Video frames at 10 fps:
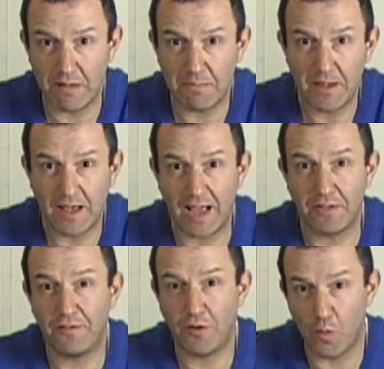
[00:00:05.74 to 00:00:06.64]
Clip
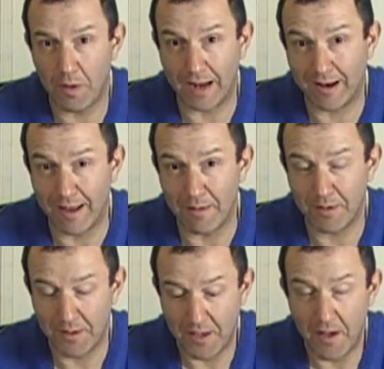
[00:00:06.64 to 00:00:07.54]
and the Foldback
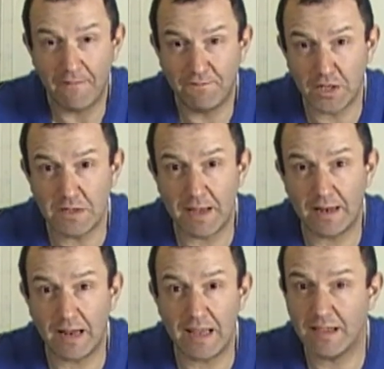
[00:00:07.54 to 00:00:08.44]
Clip.
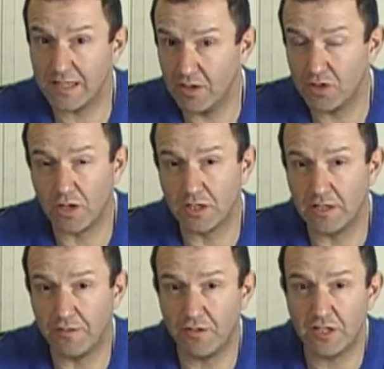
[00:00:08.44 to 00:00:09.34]
Fundamentally, there's not a lot
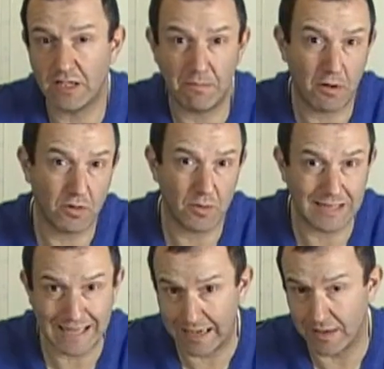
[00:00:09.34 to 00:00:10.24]
of difference. They both do
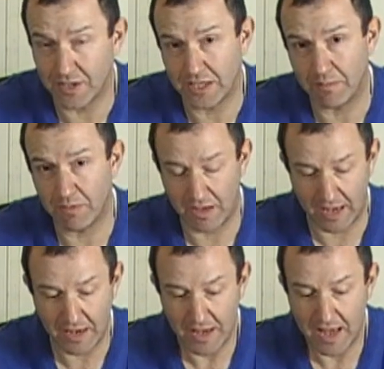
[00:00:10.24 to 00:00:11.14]
exactly the same
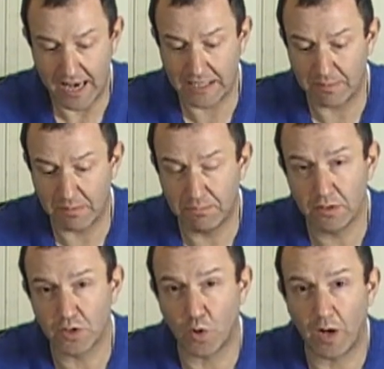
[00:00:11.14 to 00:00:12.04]
thing, except the
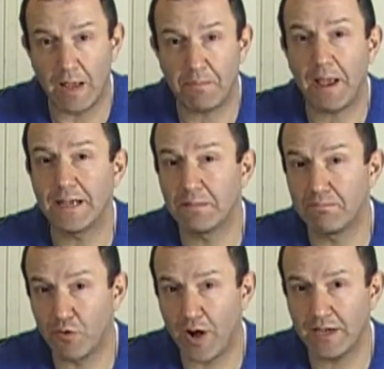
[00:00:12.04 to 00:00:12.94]
Bulldog Clip is a
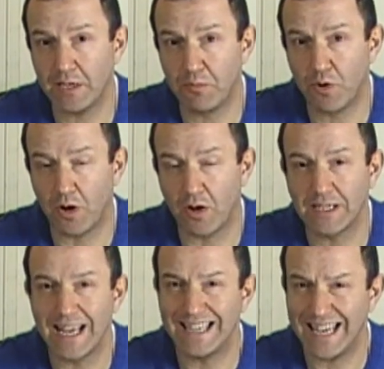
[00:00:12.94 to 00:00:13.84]
branded
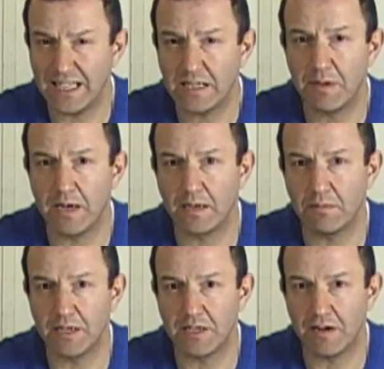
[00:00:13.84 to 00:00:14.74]
product. It tends to be a
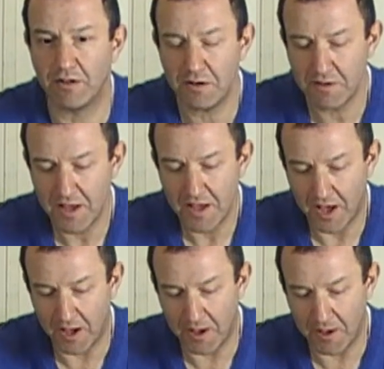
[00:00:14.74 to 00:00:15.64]
little bit dearer,
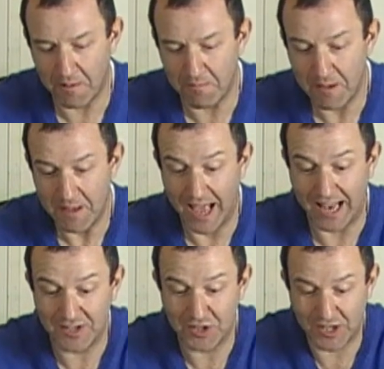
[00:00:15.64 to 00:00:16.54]
um,
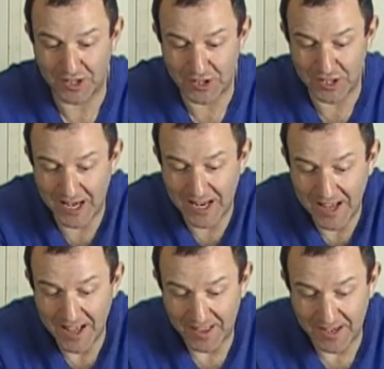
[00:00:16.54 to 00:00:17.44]
and as you can
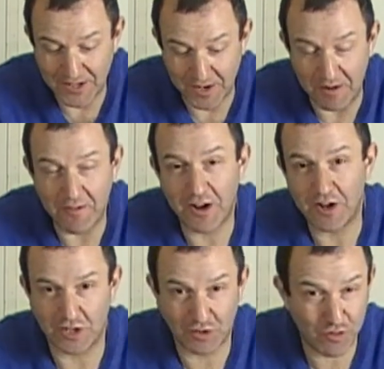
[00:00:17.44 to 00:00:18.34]
see, these come in a
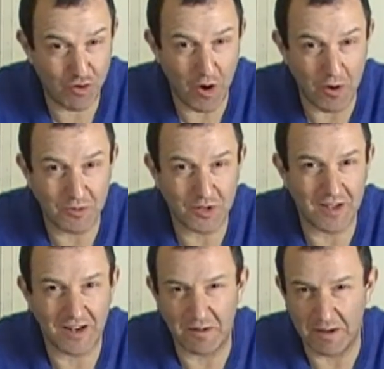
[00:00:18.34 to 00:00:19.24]
very nice chrome,
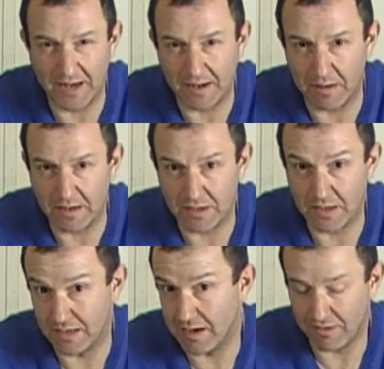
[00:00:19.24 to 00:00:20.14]
so they're going to be a little bit
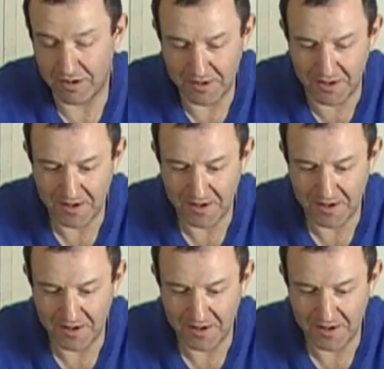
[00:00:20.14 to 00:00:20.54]
dearer.